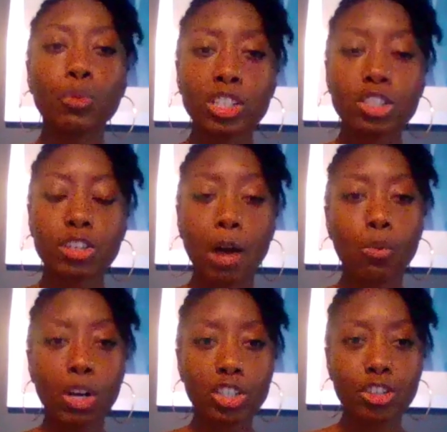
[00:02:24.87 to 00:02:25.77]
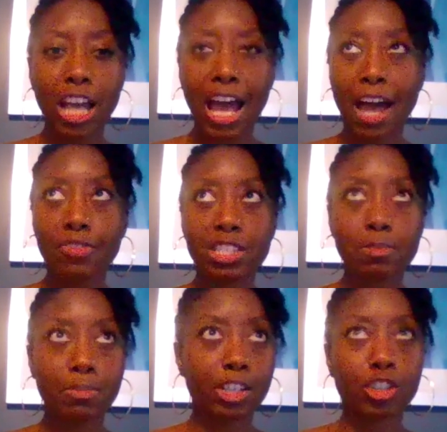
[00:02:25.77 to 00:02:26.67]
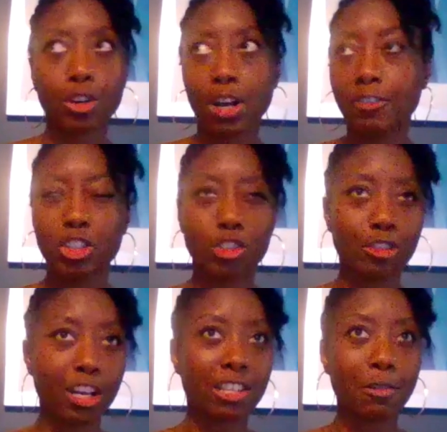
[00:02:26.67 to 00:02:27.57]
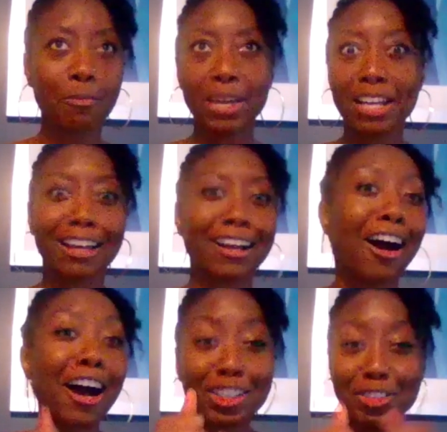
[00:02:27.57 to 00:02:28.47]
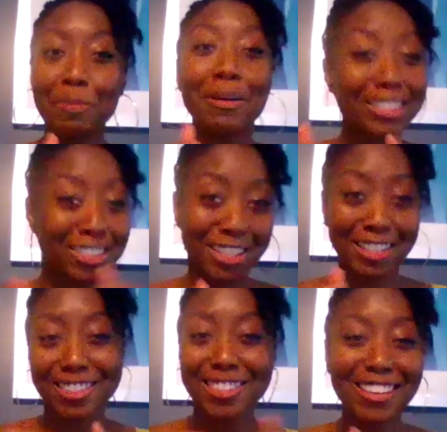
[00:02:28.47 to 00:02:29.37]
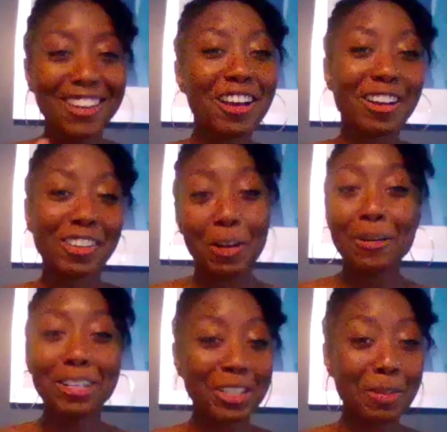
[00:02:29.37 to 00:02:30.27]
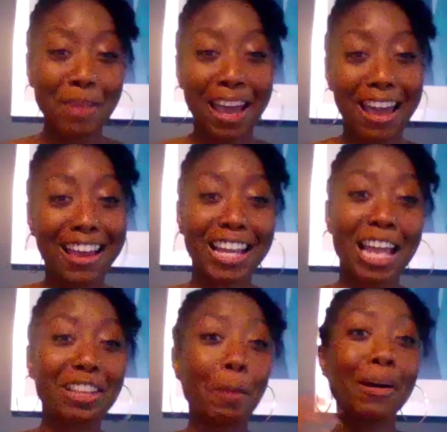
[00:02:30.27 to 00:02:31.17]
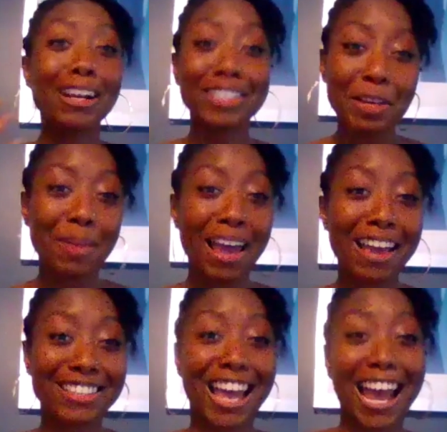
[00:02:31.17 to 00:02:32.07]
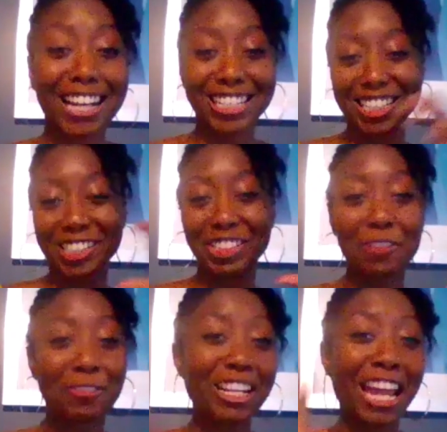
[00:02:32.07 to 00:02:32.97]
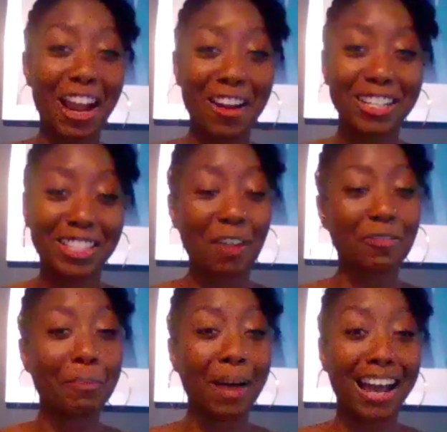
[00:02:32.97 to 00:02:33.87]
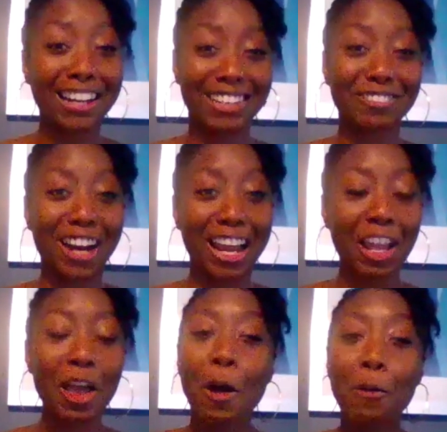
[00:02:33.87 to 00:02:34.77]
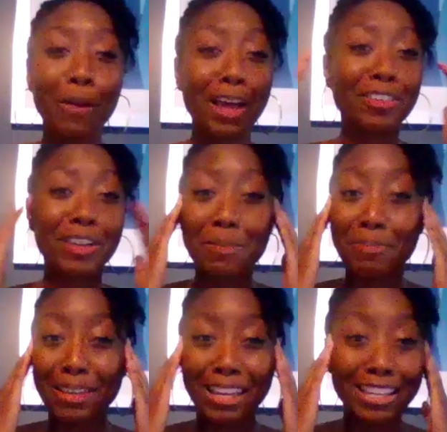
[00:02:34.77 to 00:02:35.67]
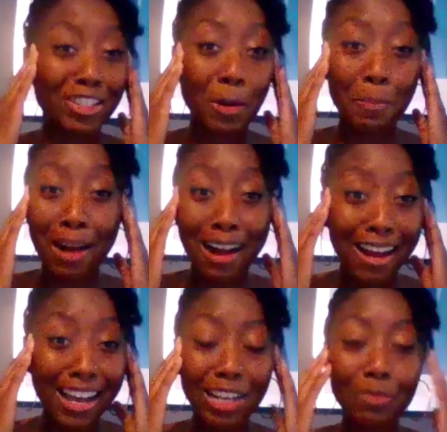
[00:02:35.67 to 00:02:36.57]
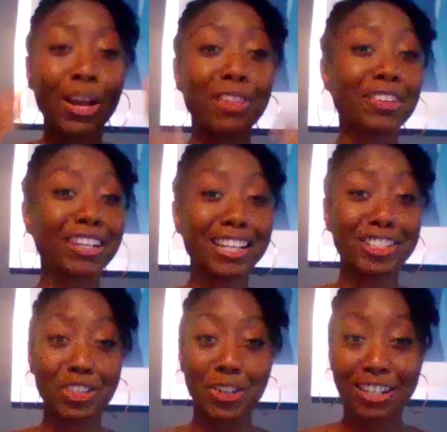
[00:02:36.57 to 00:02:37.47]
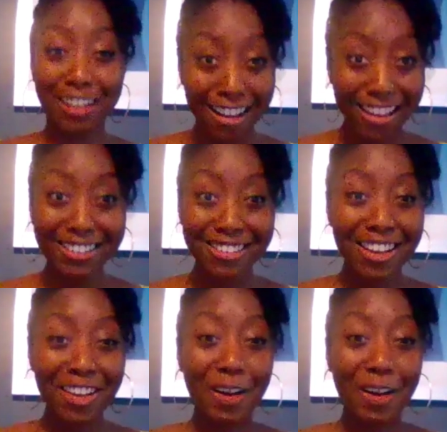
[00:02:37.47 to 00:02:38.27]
I want you to have this picture of stress being like 100 punches in a punching bag. And the punching bag is actually different areas of the body, right? Whether it is your mind, whether it is your gut,